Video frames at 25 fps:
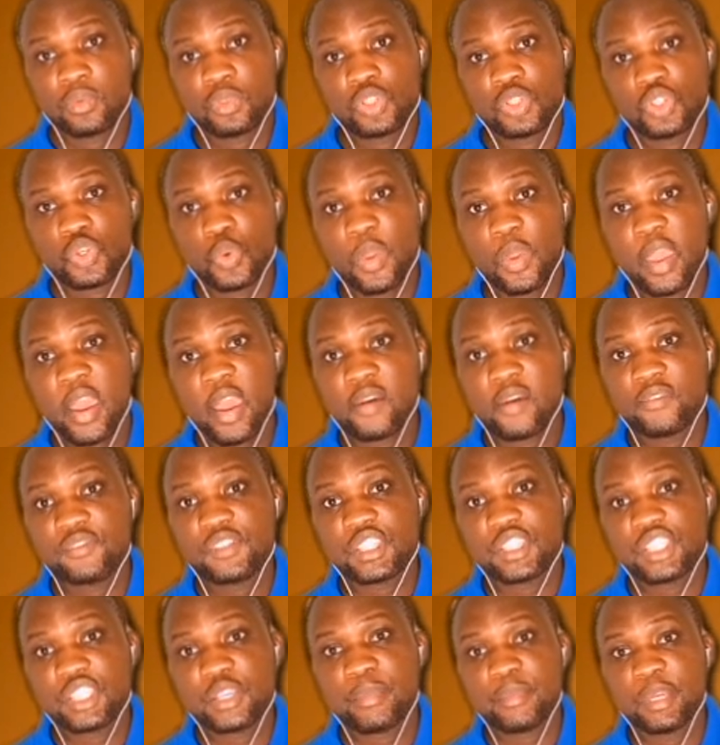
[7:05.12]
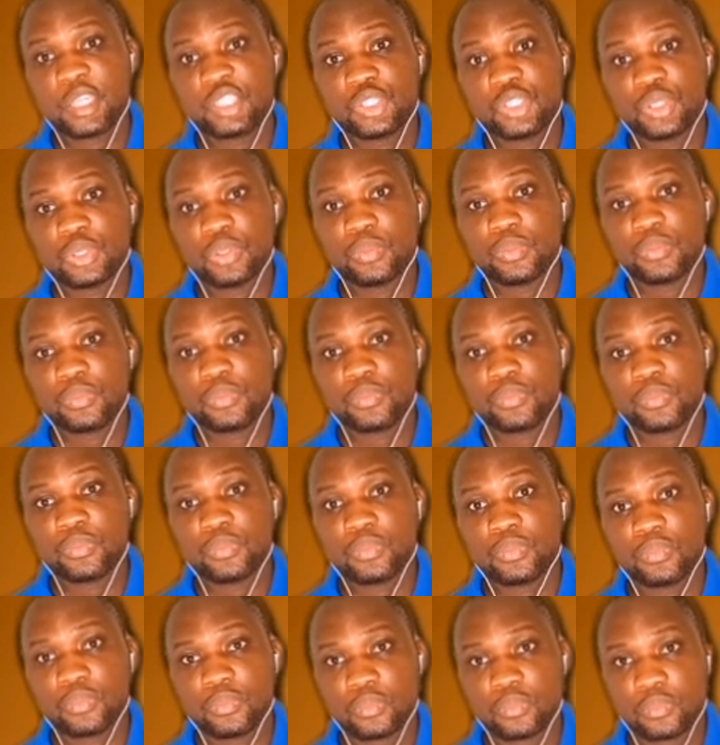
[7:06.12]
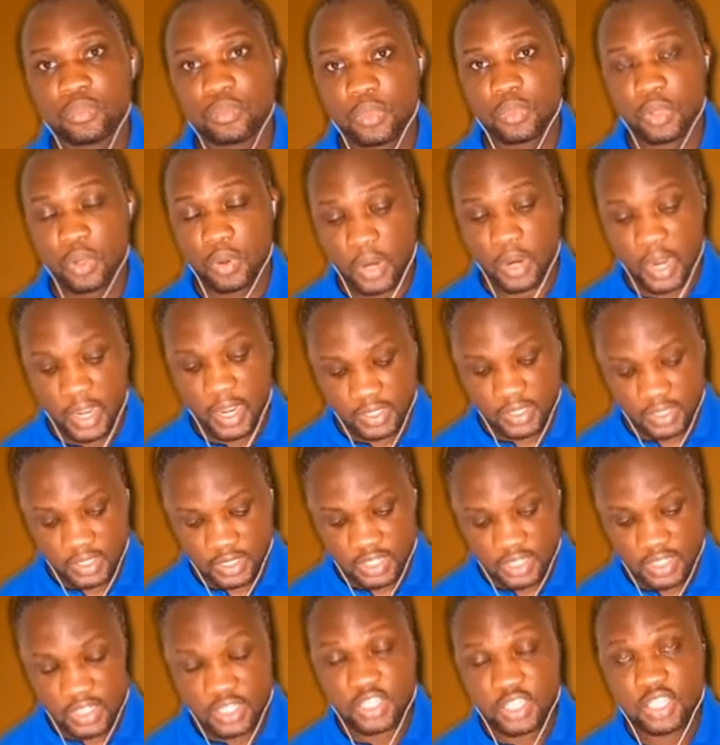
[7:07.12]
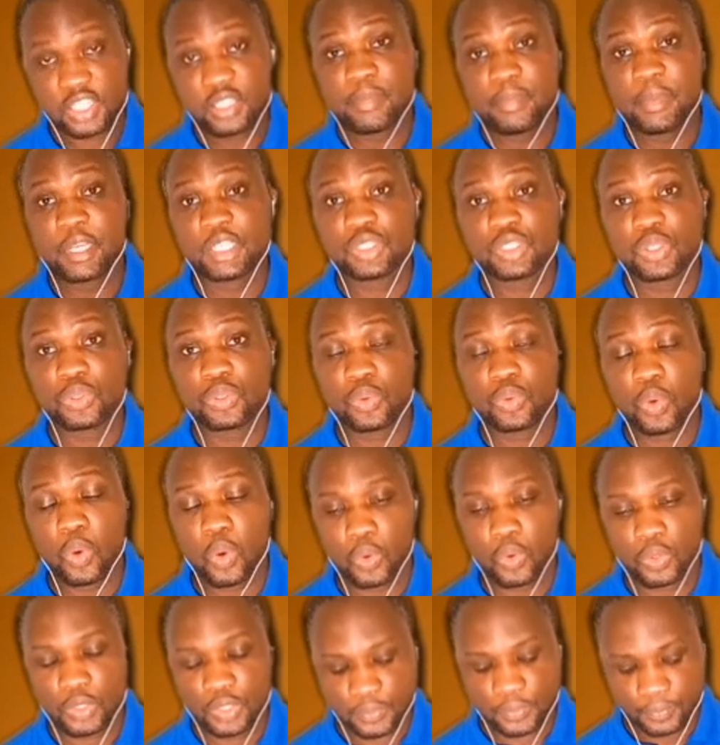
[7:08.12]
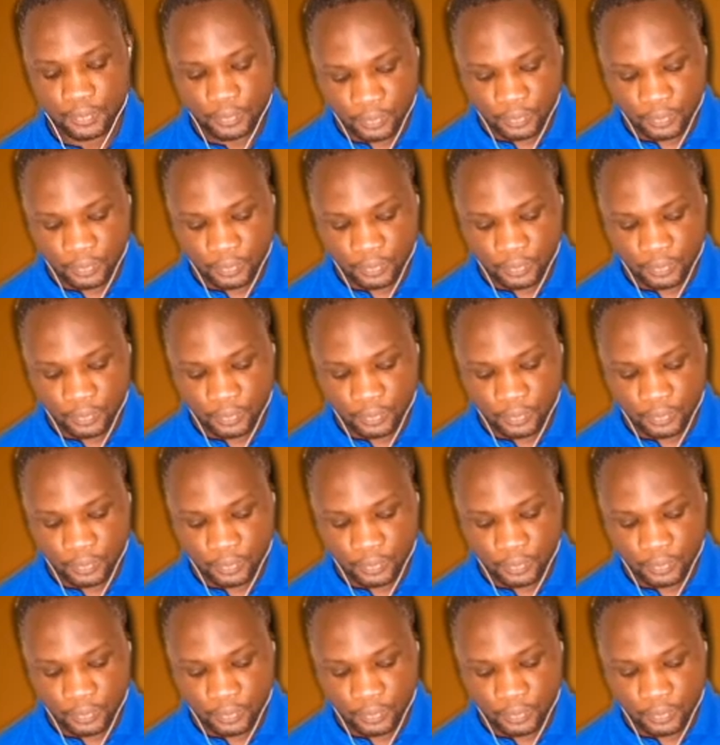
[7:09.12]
So we have C major. All right, this is the C major chord.